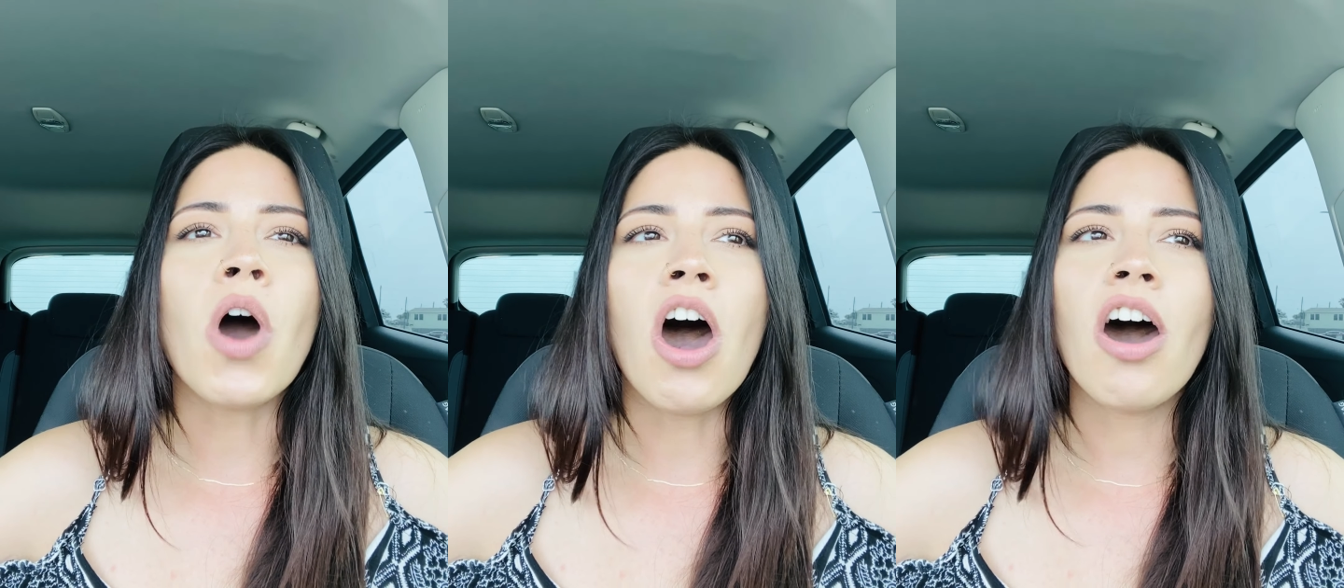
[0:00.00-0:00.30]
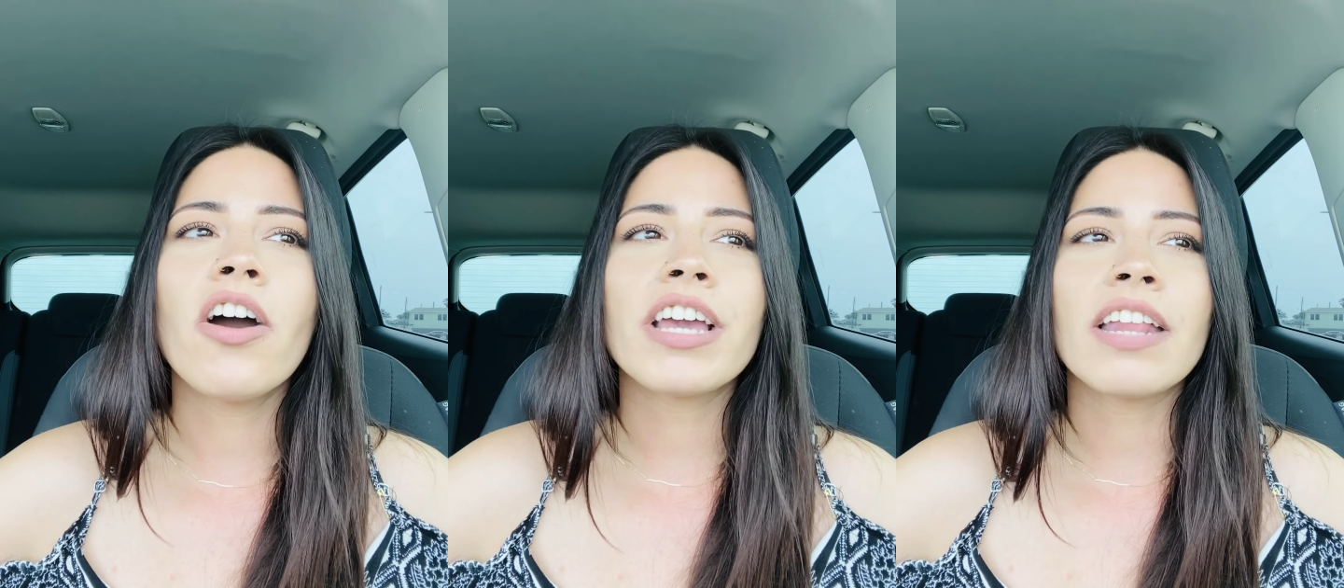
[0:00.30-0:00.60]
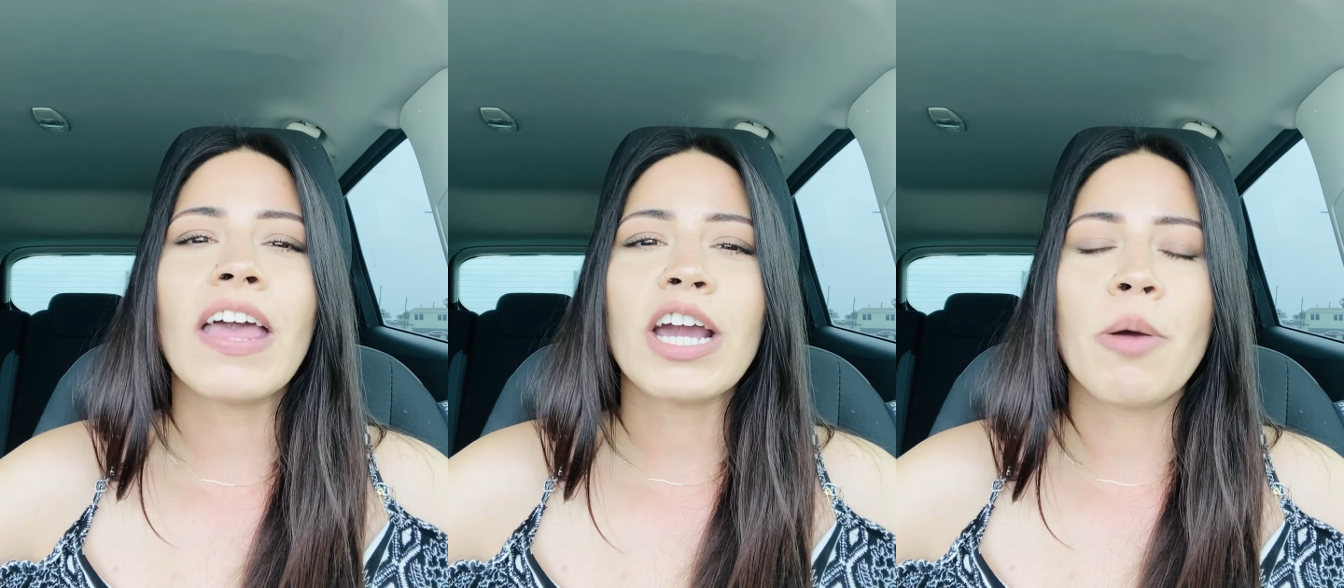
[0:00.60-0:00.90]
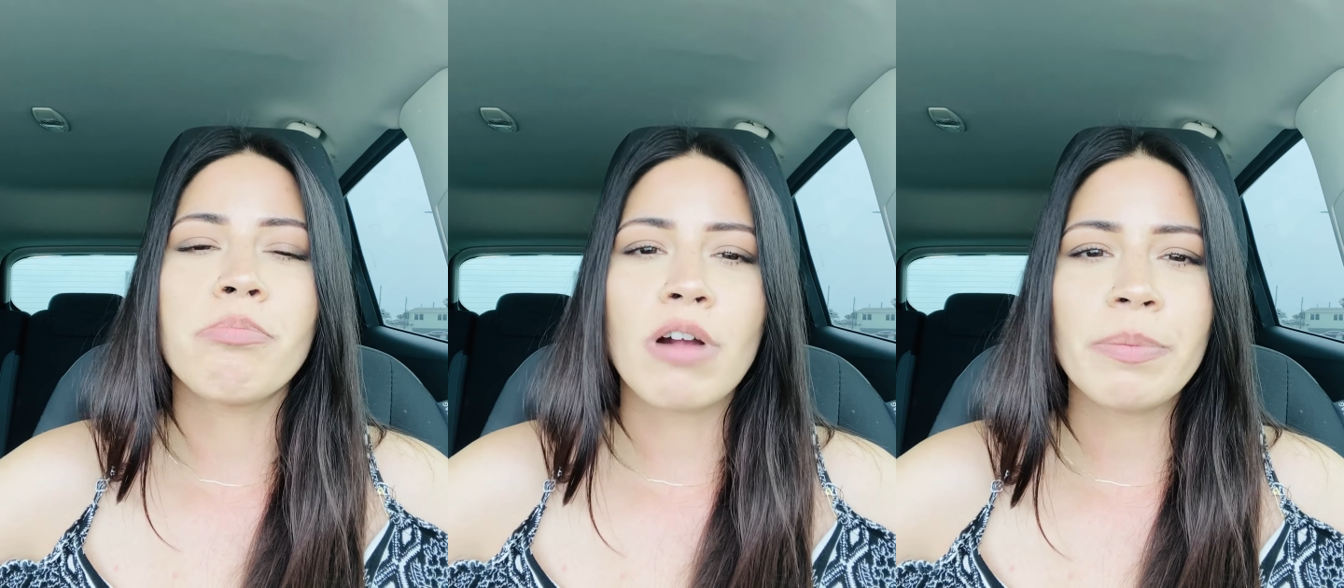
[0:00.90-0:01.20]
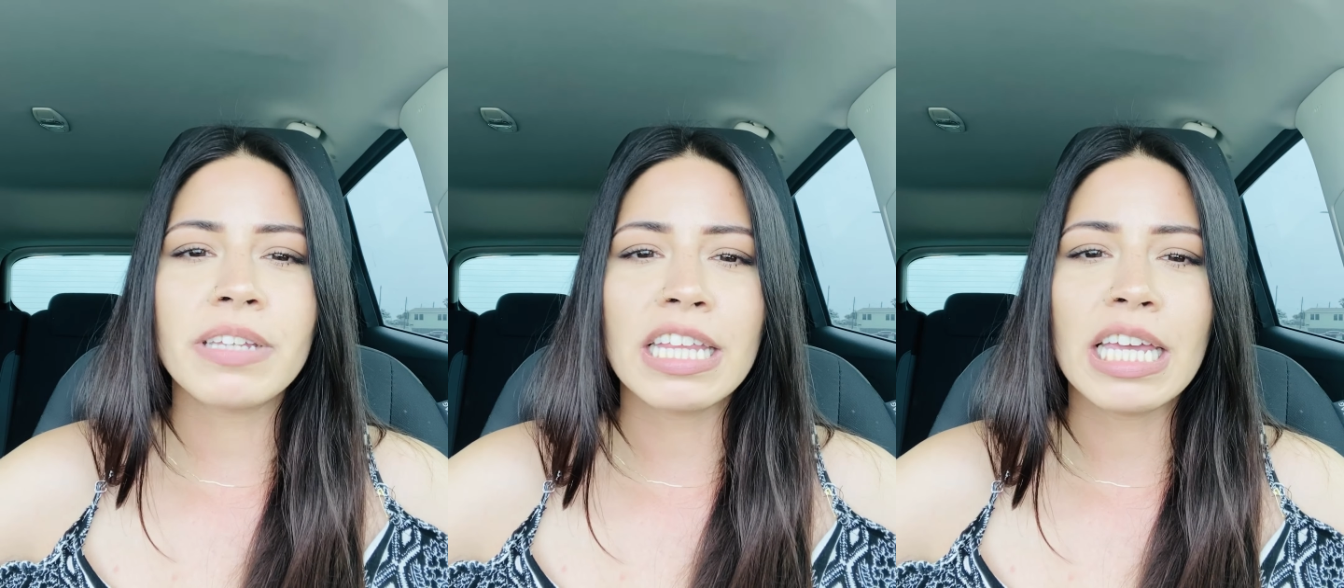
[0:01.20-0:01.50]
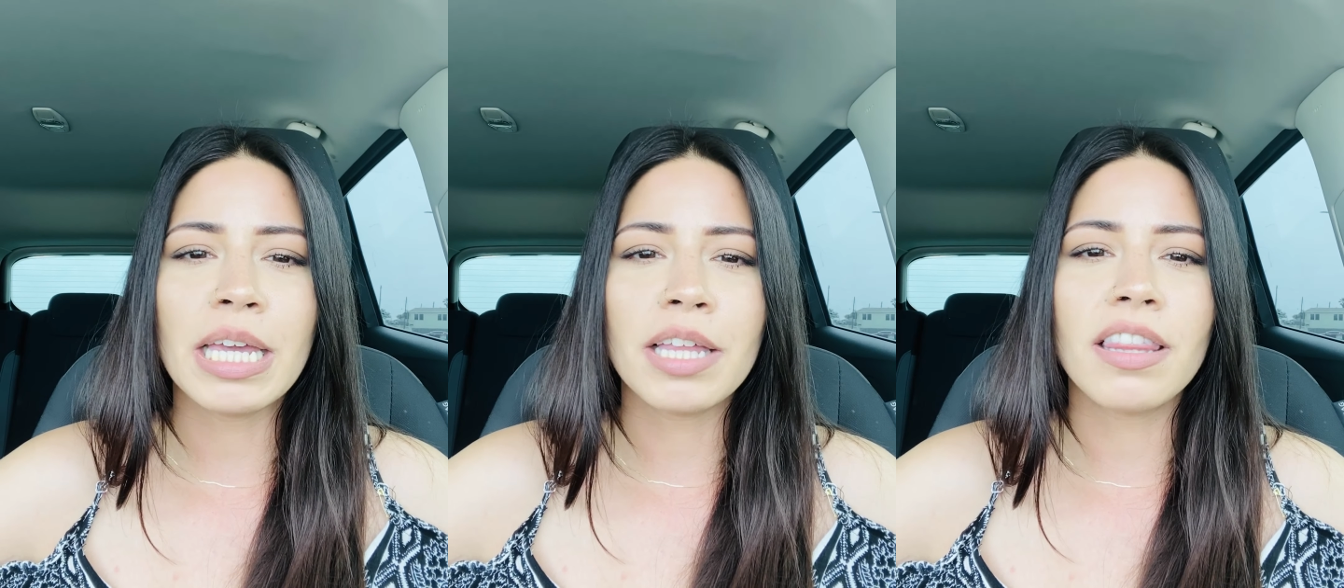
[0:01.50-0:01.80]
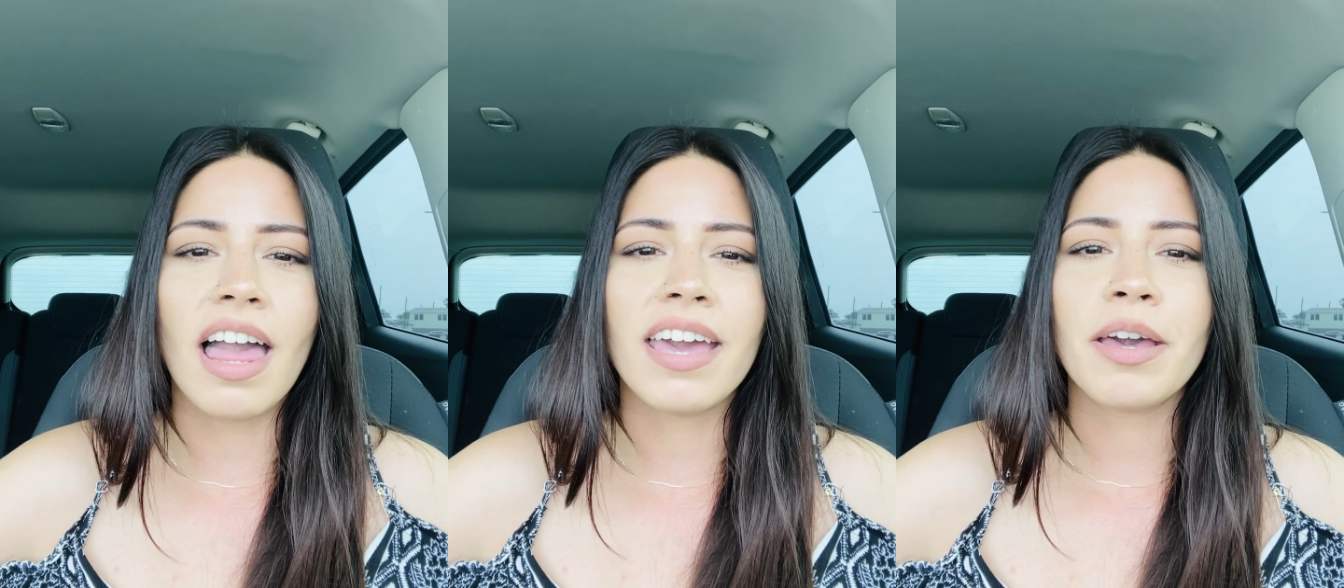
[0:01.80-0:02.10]
honk and like abruptly
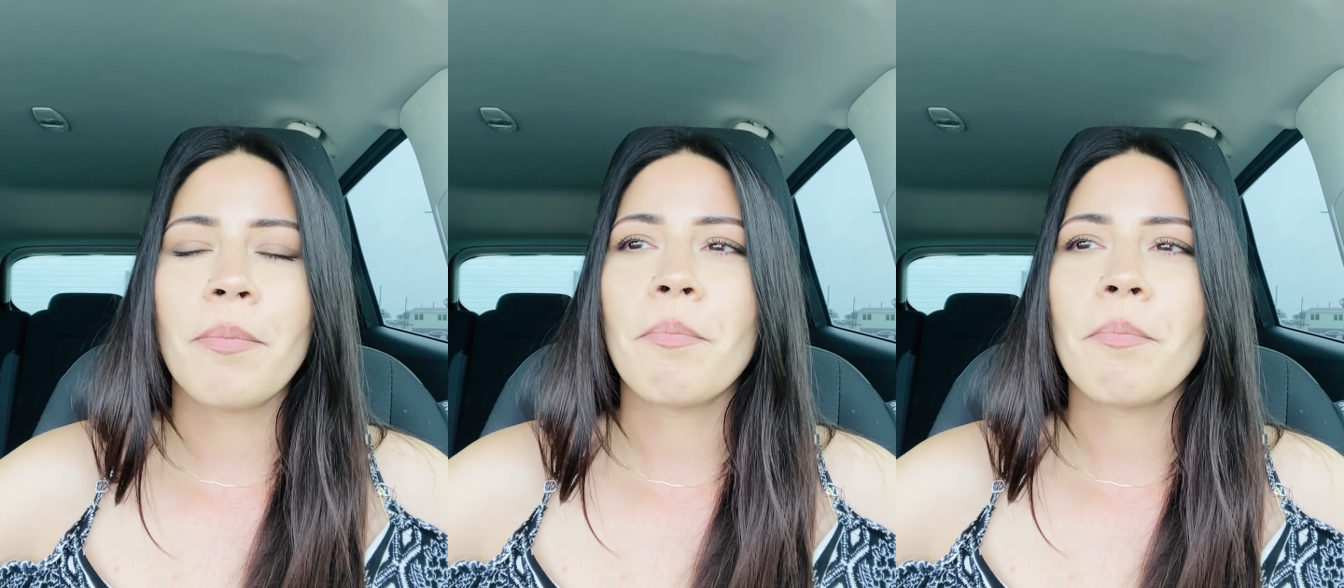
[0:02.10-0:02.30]
like